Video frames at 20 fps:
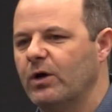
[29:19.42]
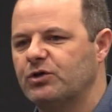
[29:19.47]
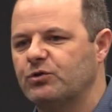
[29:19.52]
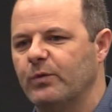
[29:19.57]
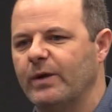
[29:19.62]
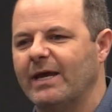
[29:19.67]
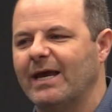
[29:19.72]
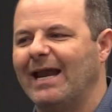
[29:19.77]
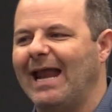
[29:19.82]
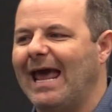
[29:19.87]

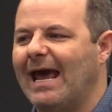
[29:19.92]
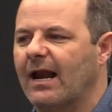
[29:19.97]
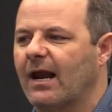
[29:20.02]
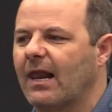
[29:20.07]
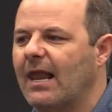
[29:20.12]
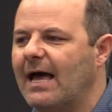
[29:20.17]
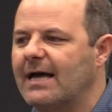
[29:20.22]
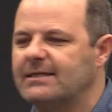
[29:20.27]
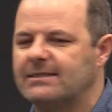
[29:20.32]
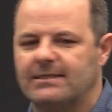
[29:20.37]
which we can
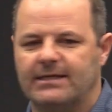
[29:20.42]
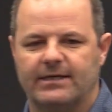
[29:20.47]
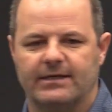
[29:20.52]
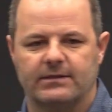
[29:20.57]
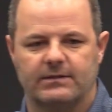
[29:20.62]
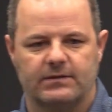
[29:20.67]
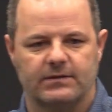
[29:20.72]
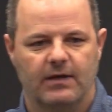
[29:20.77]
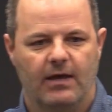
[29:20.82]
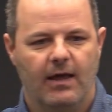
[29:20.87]
analyze
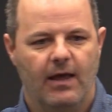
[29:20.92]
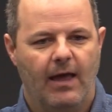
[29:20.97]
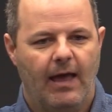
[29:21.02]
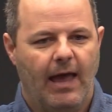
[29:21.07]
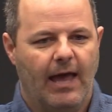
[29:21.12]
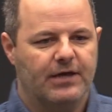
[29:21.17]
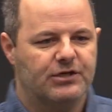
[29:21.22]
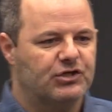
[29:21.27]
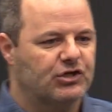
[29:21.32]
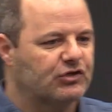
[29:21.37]
this
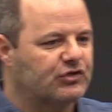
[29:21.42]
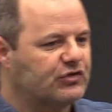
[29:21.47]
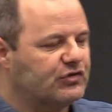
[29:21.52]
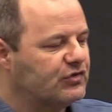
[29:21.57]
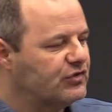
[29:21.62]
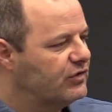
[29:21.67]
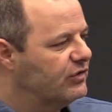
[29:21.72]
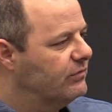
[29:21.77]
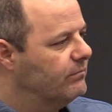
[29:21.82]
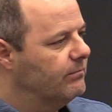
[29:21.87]
and
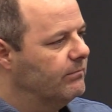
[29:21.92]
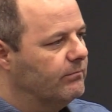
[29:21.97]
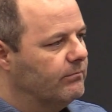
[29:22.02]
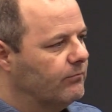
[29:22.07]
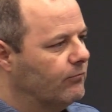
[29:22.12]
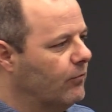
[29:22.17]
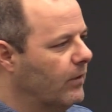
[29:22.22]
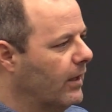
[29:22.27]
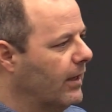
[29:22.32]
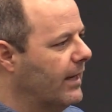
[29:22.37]
just
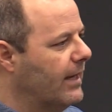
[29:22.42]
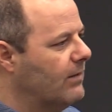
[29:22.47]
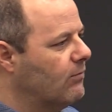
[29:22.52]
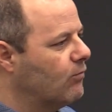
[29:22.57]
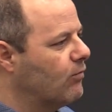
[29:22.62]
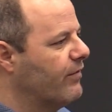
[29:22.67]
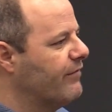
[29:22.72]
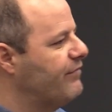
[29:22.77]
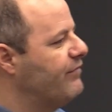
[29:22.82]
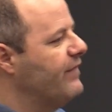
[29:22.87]
really
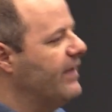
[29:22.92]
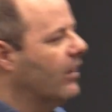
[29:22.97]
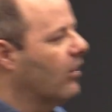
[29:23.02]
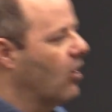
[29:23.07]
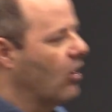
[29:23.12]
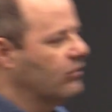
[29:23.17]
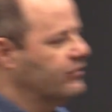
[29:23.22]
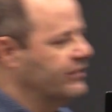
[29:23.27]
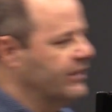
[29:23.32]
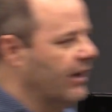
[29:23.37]

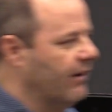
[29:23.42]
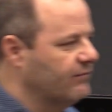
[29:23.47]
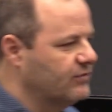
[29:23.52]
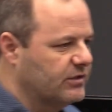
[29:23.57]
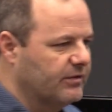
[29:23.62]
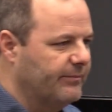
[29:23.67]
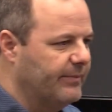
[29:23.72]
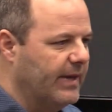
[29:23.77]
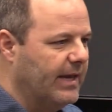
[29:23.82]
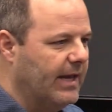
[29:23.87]
reveal
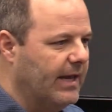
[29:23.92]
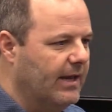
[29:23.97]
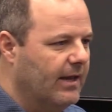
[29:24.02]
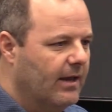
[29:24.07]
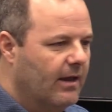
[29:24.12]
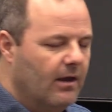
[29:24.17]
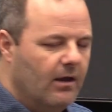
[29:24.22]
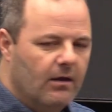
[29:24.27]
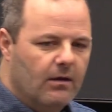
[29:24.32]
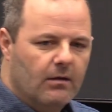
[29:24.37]
ourselves to
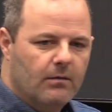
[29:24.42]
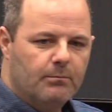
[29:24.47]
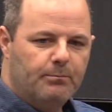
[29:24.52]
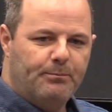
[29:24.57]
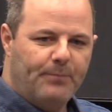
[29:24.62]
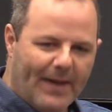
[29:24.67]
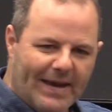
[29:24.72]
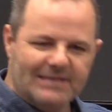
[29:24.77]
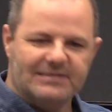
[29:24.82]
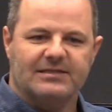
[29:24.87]
be
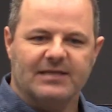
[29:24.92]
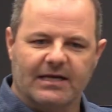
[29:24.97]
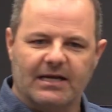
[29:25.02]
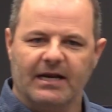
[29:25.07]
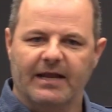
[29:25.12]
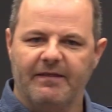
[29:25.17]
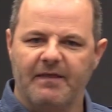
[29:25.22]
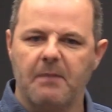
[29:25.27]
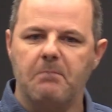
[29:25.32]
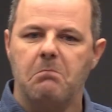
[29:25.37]

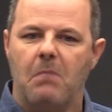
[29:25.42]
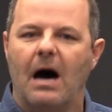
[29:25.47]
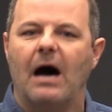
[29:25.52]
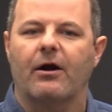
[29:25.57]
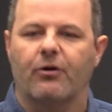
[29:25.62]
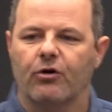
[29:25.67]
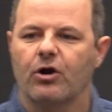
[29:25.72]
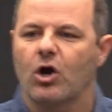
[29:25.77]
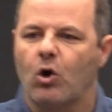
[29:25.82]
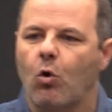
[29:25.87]
basically the
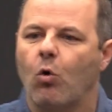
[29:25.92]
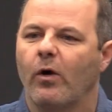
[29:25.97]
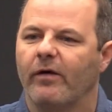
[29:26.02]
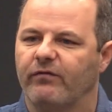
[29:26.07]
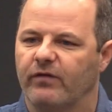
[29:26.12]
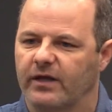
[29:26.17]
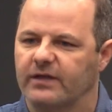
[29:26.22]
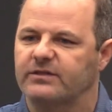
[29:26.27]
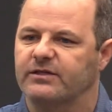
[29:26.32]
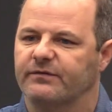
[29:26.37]
modern
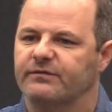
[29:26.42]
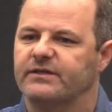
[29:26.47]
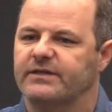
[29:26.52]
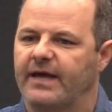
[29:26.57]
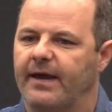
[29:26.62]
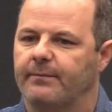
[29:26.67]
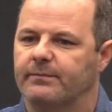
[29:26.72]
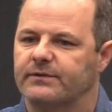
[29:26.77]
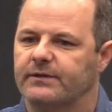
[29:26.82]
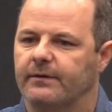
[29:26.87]
equivalents of
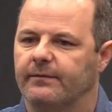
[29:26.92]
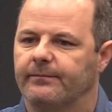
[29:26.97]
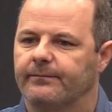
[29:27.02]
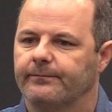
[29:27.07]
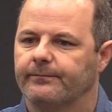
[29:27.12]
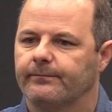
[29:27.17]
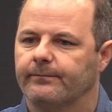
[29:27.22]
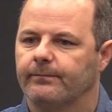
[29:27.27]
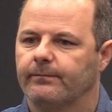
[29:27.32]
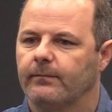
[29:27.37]
Sampson.
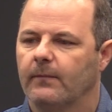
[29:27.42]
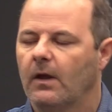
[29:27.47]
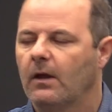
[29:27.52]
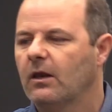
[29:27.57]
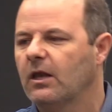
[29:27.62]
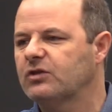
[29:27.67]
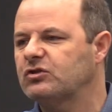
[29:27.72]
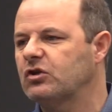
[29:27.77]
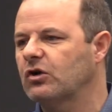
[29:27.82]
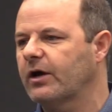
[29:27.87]

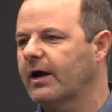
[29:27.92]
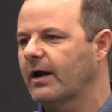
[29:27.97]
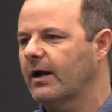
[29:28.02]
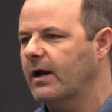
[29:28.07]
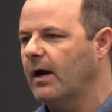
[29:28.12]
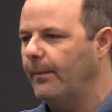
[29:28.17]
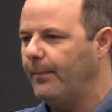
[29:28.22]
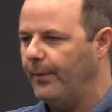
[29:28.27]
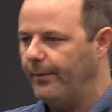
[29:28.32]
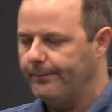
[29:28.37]
Let's look at
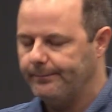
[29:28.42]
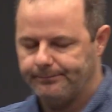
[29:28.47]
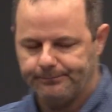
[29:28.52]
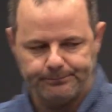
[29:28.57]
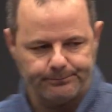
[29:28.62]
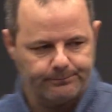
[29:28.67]
a couple.